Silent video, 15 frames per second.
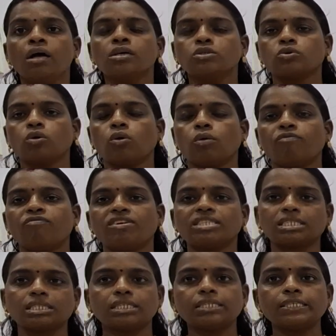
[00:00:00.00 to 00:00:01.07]
So
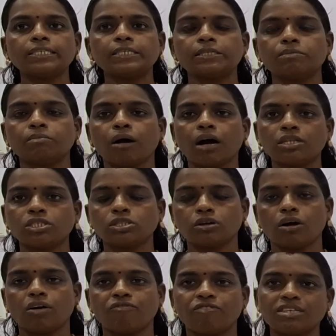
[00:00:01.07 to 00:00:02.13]
first march,
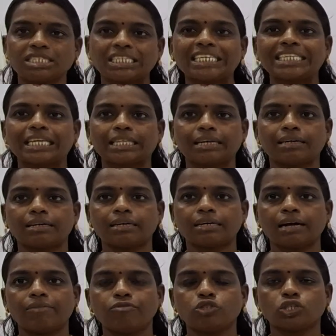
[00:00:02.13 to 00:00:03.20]
first
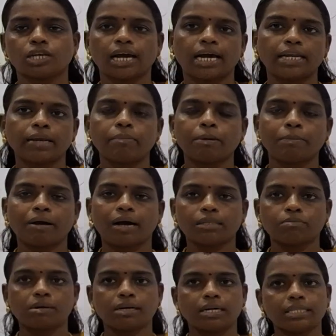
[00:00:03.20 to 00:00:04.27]
satyagraha which carried by
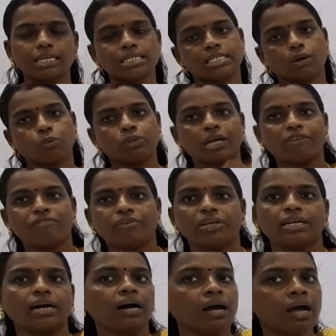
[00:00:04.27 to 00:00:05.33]
Mahatma Gandhi in South
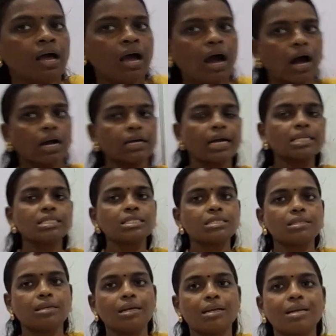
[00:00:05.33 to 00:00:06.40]
Africa
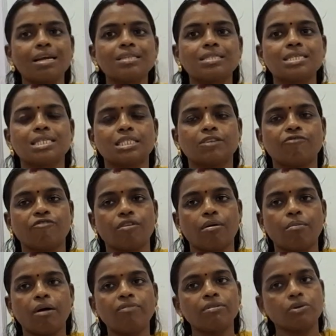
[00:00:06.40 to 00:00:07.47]
against the racist
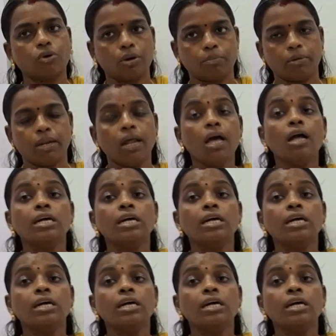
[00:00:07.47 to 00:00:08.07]
form of government.